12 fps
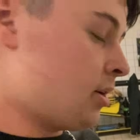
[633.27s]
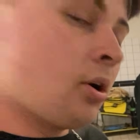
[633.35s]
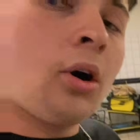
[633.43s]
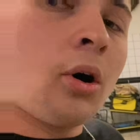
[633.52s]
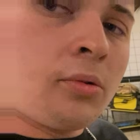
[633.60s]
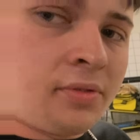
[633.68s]

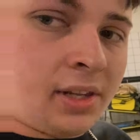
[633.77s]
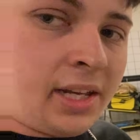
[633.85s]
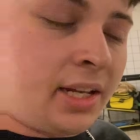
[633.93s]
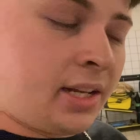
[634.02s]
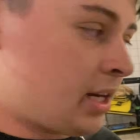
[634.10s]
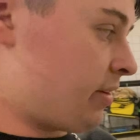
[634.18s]

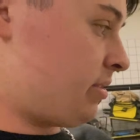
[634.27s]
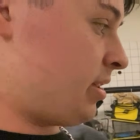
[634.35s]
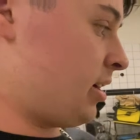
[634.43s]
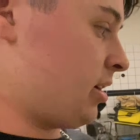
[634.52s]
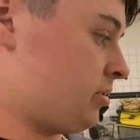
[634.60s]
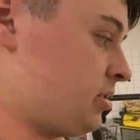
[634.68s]
Hopefully
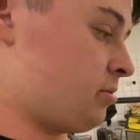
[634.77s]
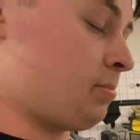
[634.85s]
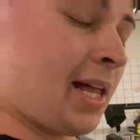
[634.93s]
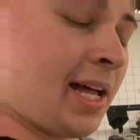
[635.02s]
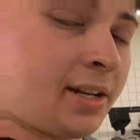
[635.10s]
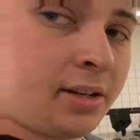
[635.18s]
everything goes as
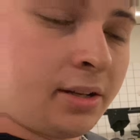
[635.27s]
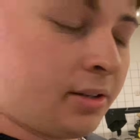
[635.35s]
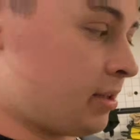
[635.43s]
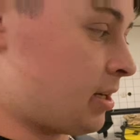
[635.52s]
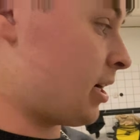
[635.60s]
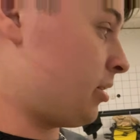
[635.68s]
planned.
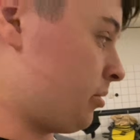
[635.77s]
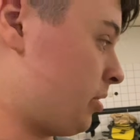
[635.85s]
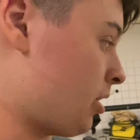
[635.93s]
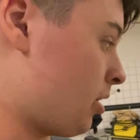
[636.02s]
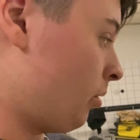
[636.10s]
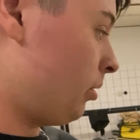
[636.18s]
I don't
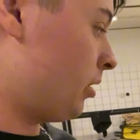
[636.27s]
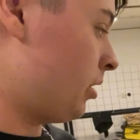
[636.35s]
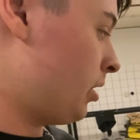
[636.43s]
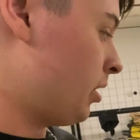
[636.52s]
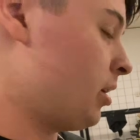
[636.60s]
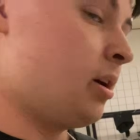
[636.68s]
know,
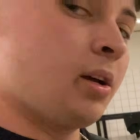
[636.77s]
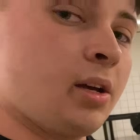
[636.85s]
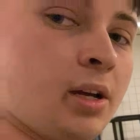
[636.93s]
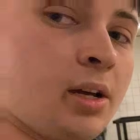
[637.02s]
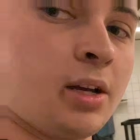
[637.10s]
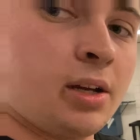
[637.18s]

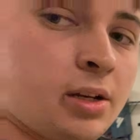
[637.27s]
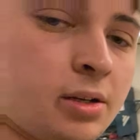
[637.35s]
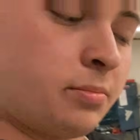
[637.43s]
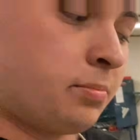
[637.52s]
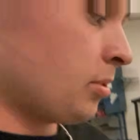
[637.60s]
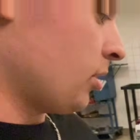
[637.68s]

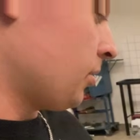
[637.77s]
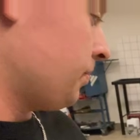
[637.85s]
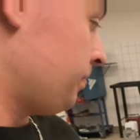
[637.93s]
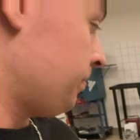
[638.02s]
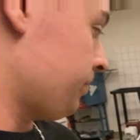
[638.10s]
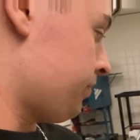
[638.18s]
but
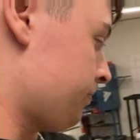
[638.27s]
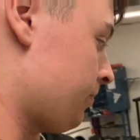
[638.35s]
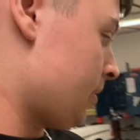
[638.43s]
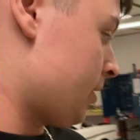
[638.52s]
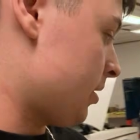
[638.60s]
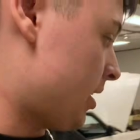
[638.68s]

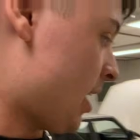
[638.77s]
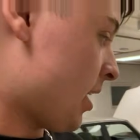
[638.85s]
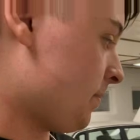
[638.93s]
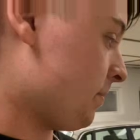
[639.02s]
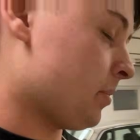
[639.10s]
yeah,